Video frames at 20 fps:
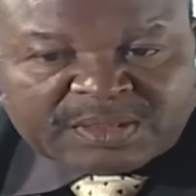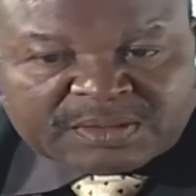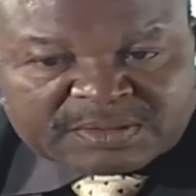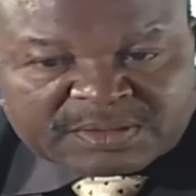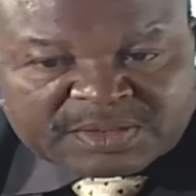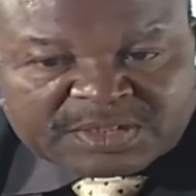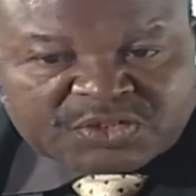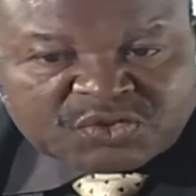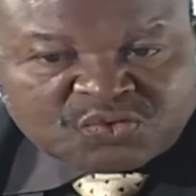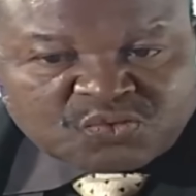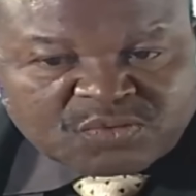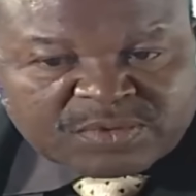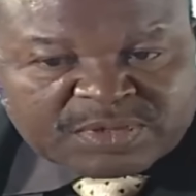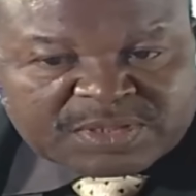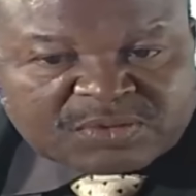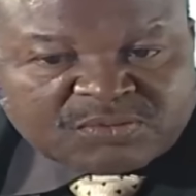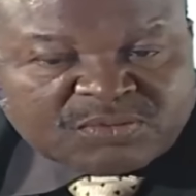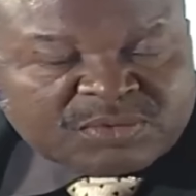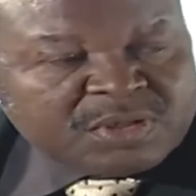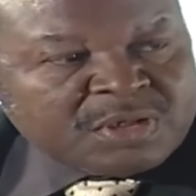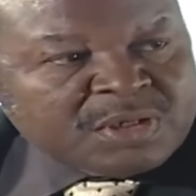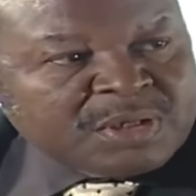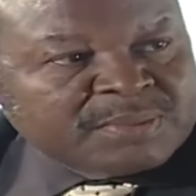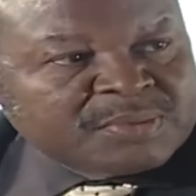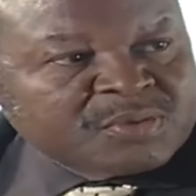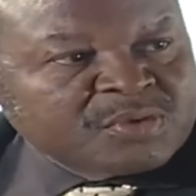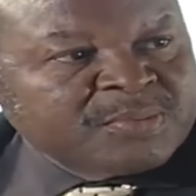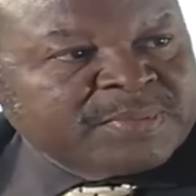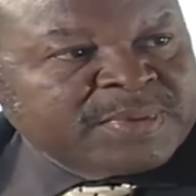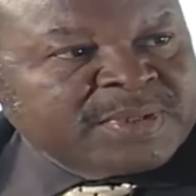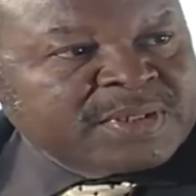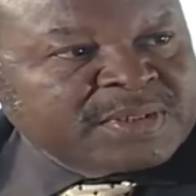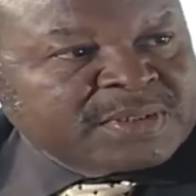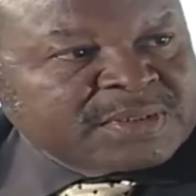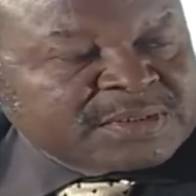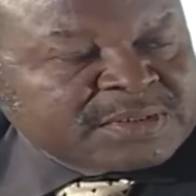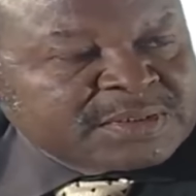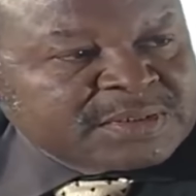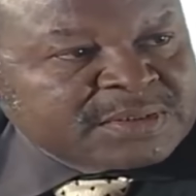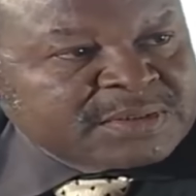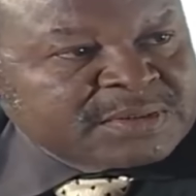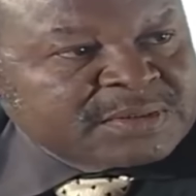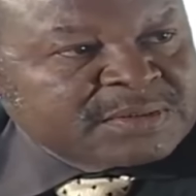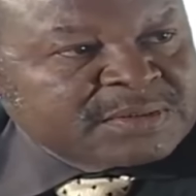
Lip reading: this one will come to pass.